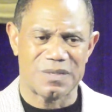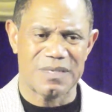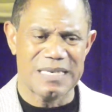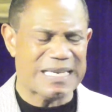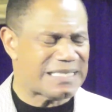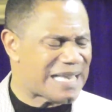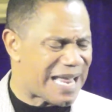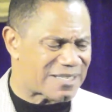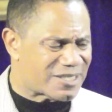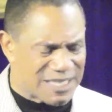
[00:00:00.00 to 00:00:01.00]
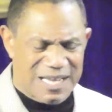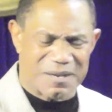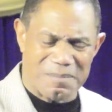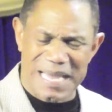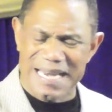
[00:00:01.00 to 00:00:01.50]
He's not a son
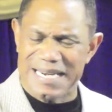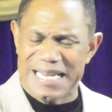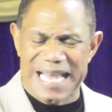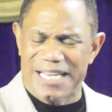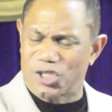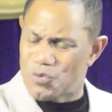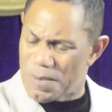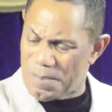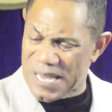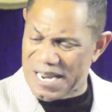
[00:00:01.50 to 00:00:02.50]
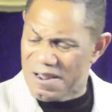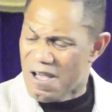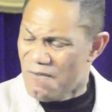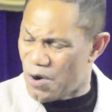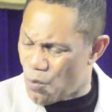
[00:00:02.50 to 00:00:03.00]
of man that he has to repent
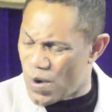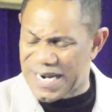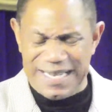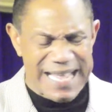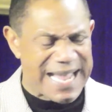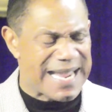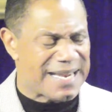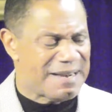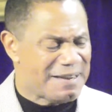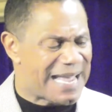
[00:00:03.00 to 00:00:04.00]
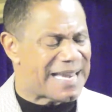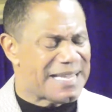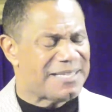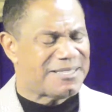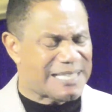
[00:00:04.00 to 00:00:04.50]
for one thing that
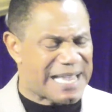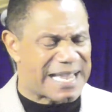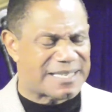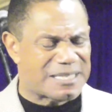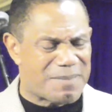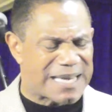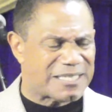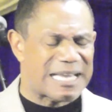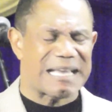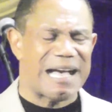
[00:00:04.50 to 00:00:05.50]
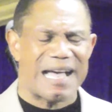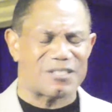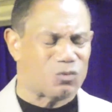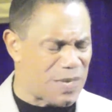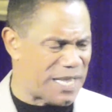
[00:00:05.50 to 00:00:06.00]
he said. Somebody say,
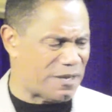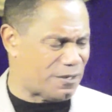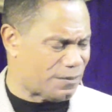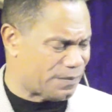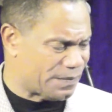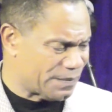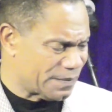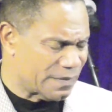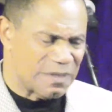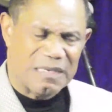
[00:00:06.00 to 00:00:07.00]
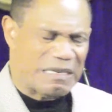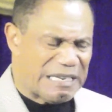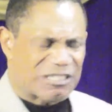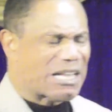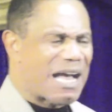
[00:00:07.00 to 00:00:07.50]
God's will.
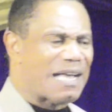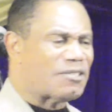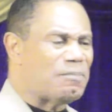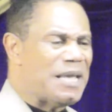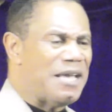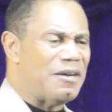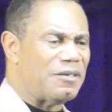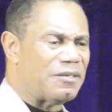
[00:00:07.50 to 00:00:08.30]
It's God's will.